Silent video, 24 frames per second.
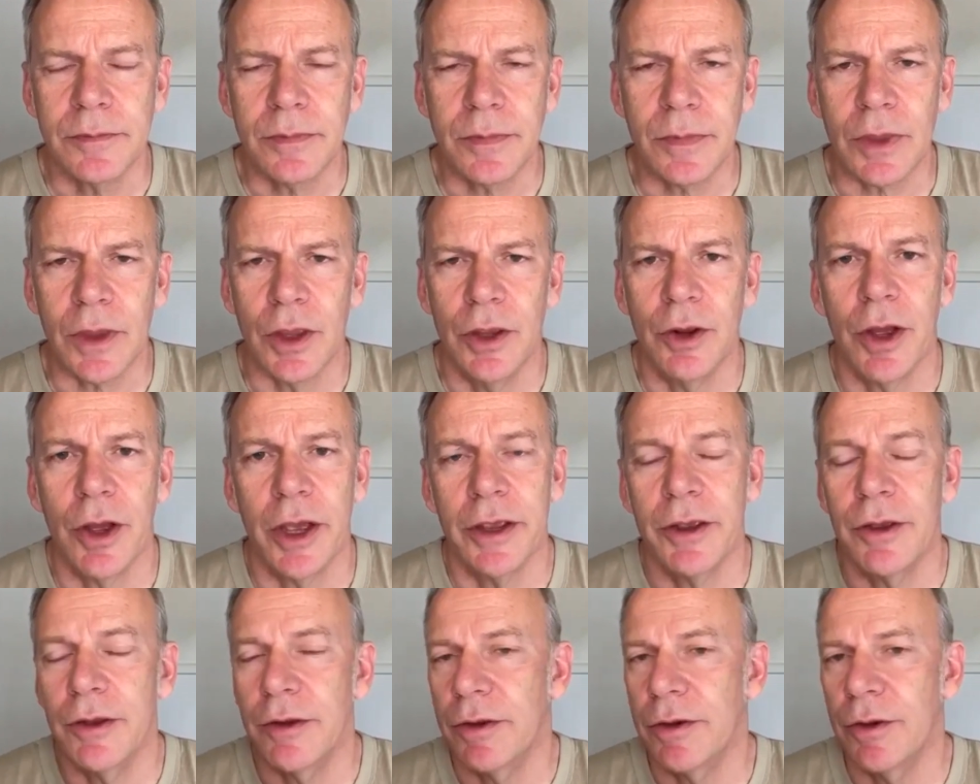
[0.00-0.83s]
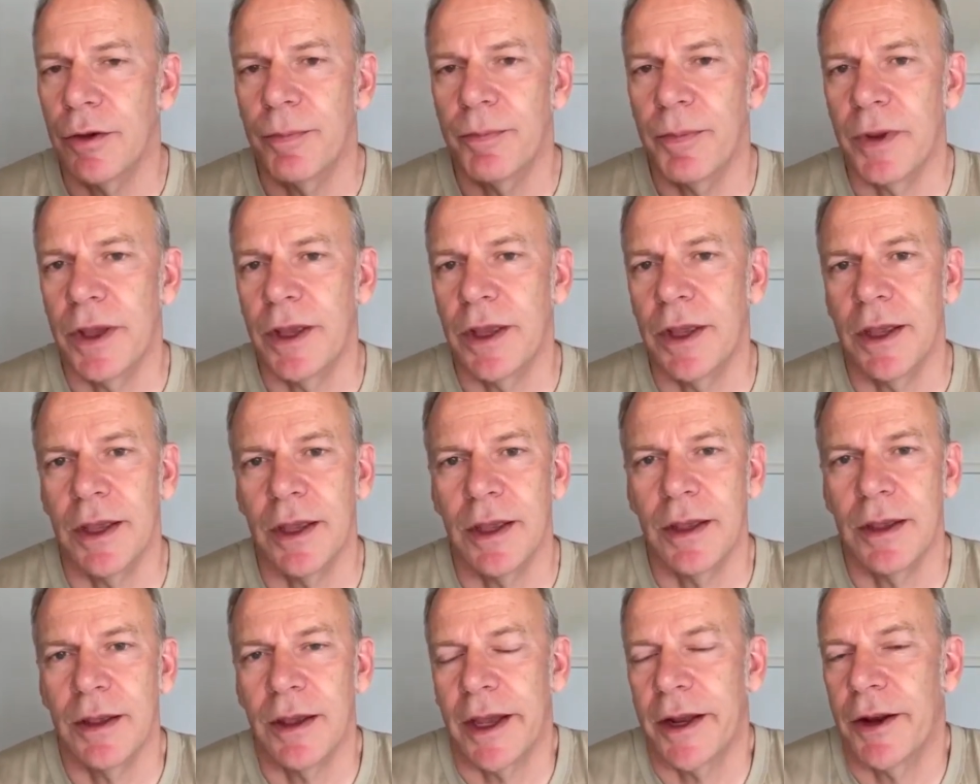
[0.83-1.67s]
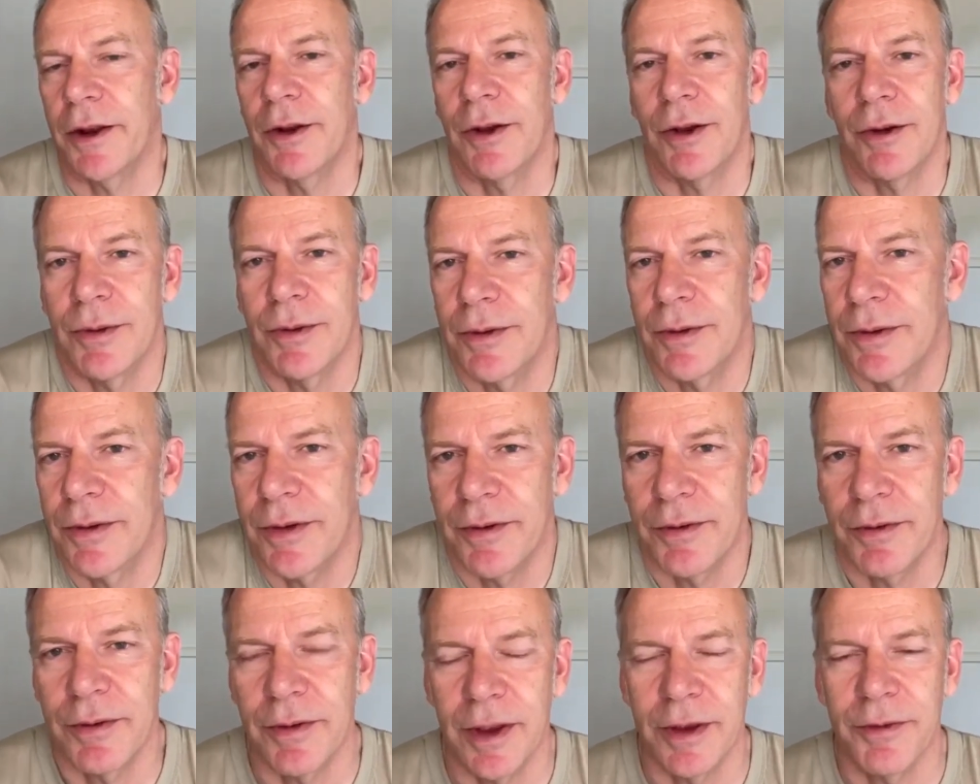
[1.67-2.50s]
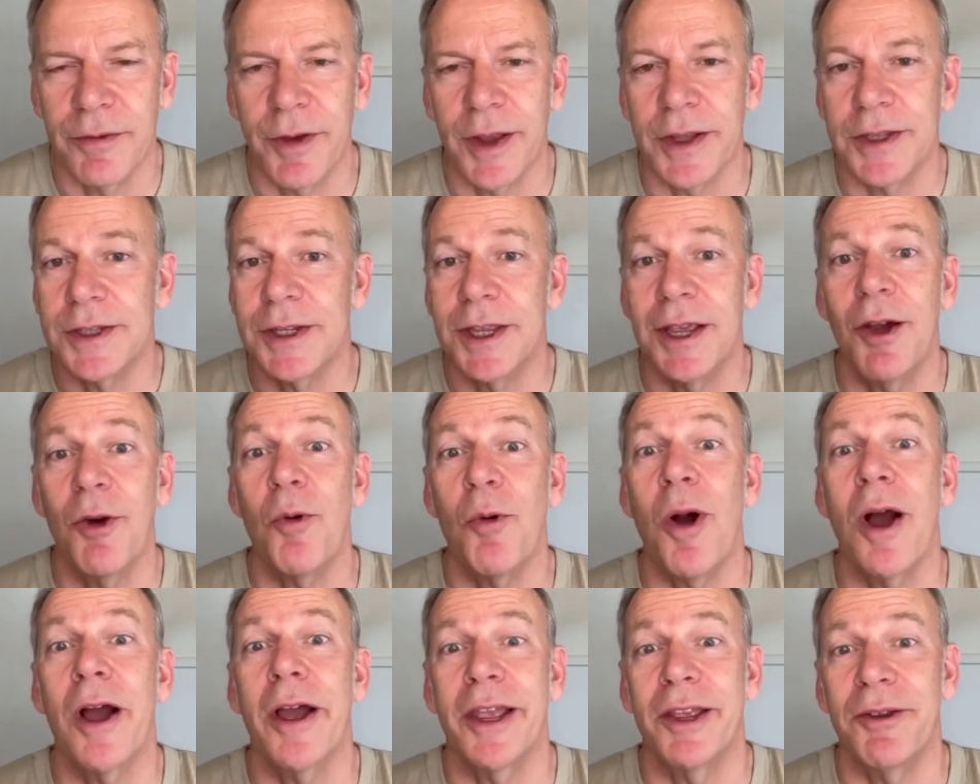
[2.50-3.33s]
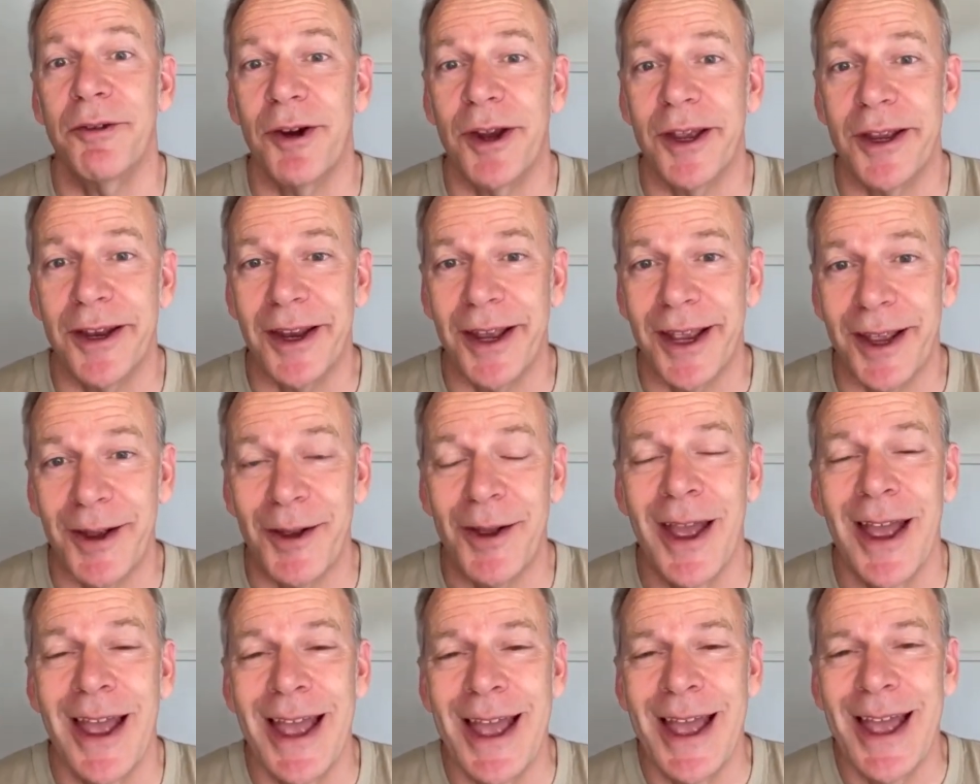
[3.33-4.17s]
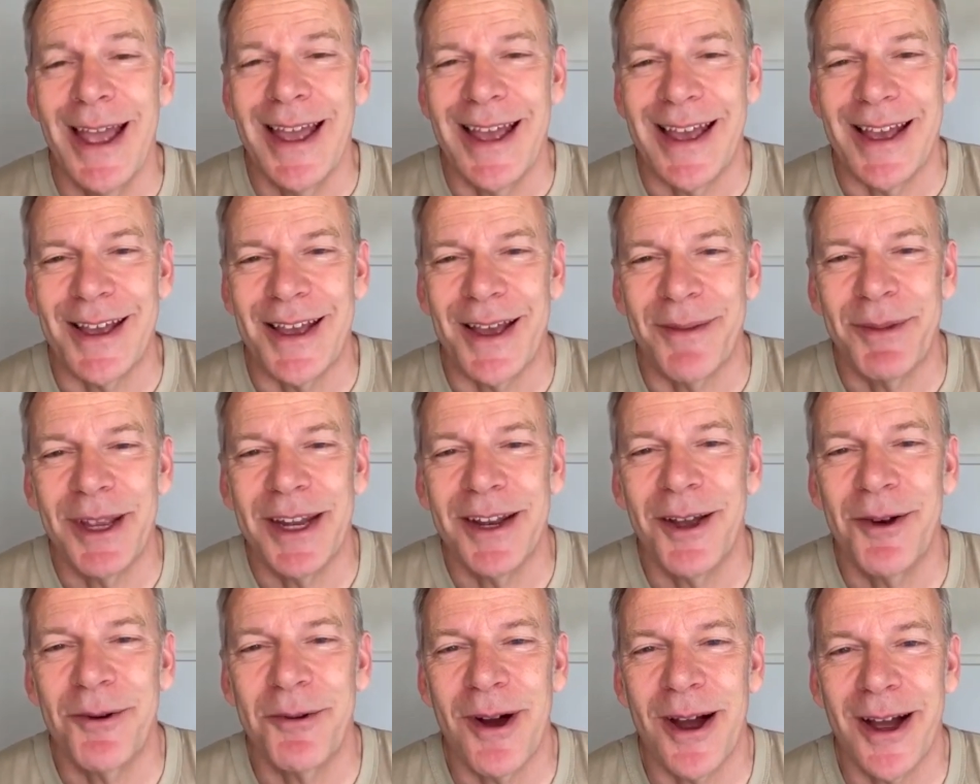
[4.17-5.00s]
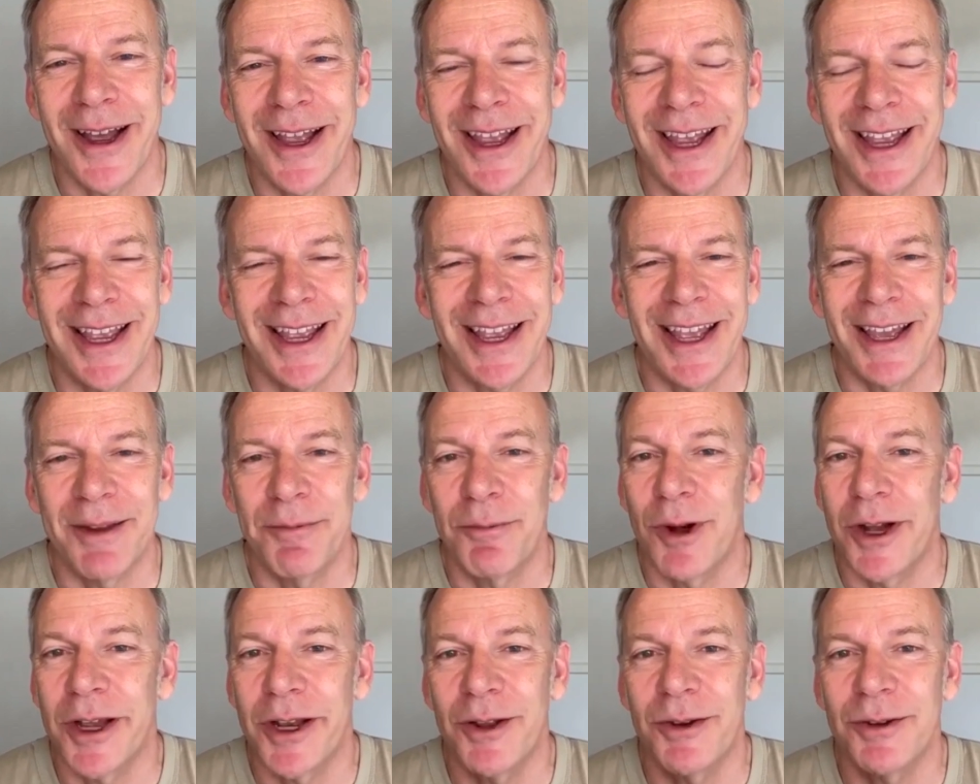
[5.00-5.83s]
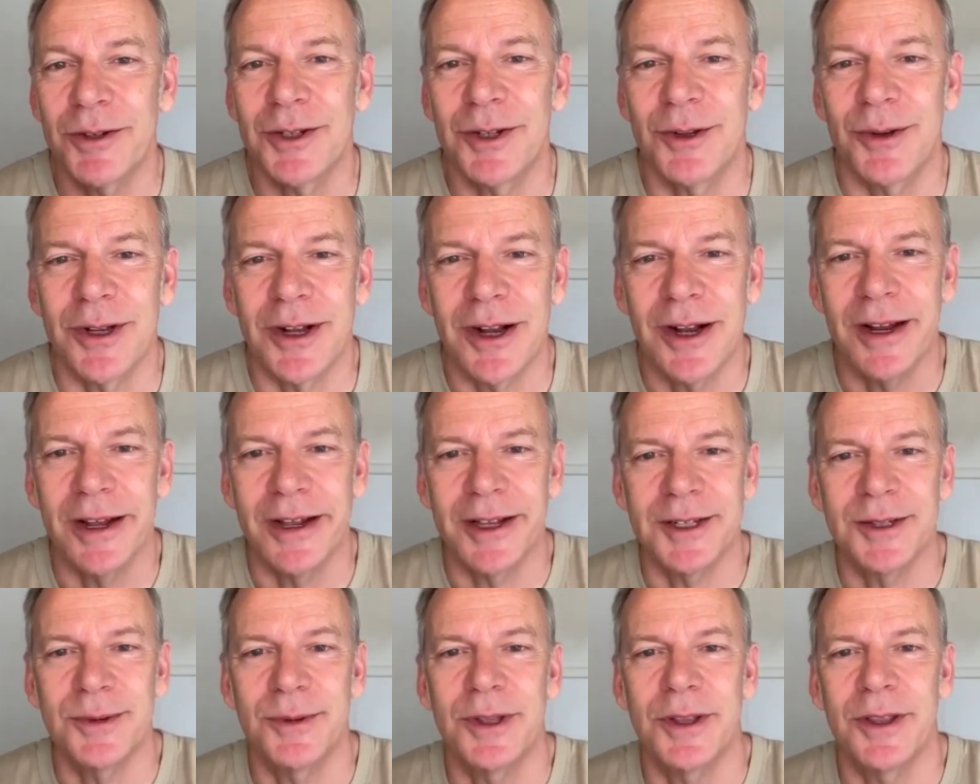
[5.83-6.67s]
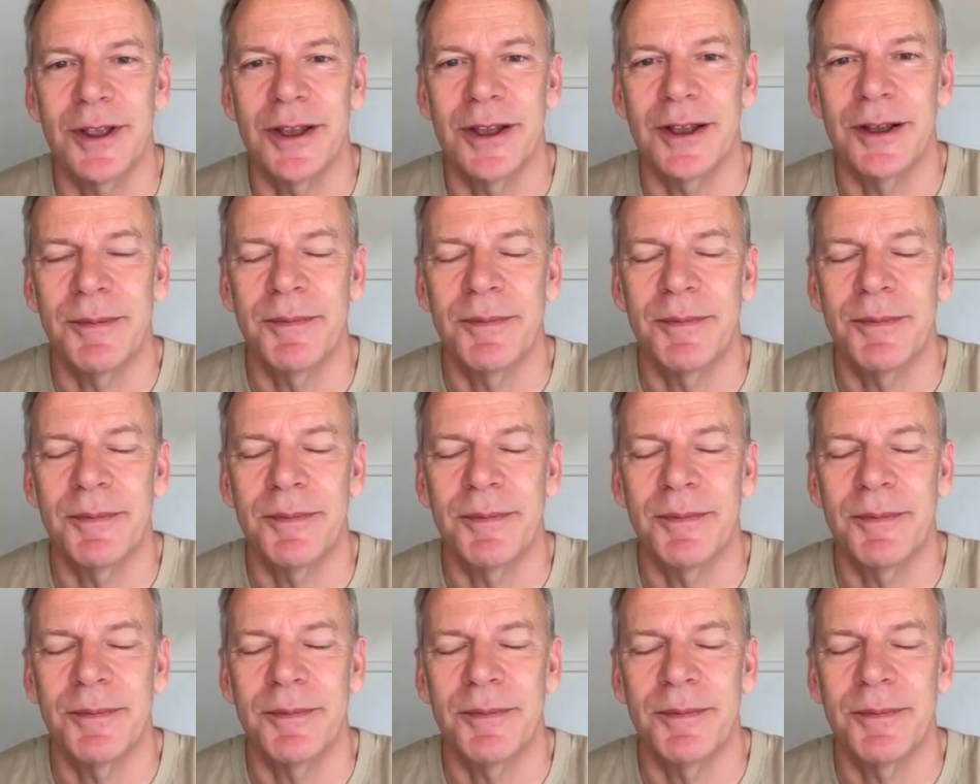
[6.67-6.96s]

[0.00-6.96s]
You know, I could be, I don't know, I fancy Hawaii right now. I'm in Hawaii, and why not do a class with her?